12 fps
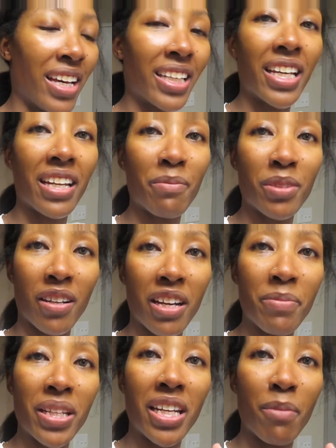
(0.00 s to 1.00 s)
Again, I'm sorry
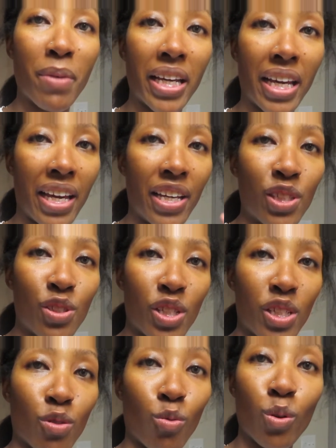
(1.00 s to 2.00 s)
I've been MIA. It's
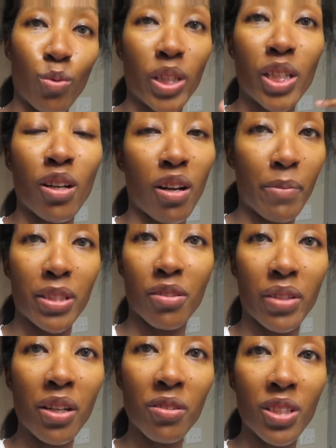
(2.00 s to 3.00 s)
just, we're working on our
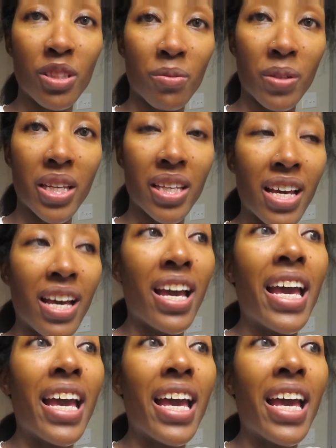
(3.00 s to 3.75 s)
mental health this week.